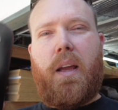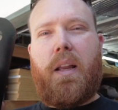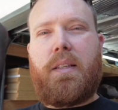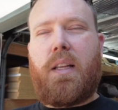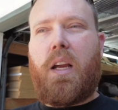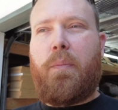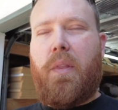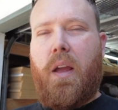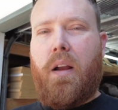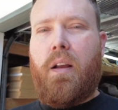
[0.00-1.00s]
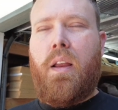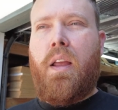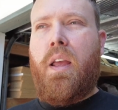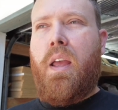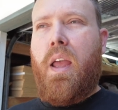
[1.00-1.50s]
kind of stick up there,
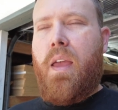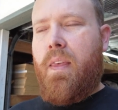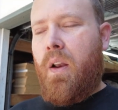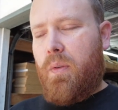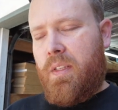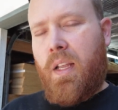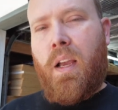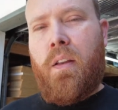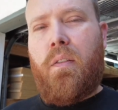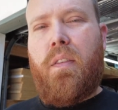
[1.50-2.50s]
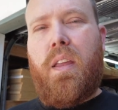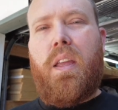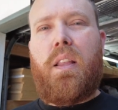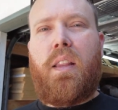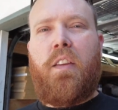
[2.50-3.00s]
and they don't stick under
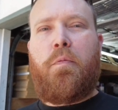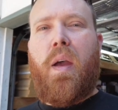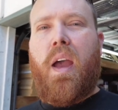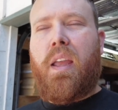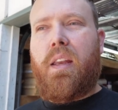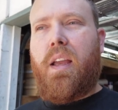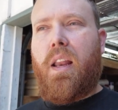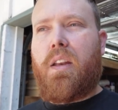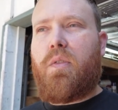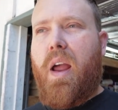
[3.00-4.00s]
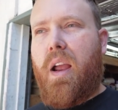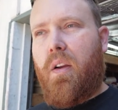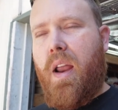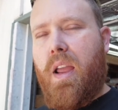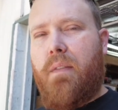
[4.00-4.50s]
the leaf pack and kind of drag
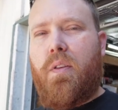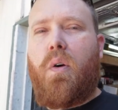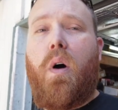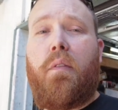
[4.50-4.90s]
or hang if you go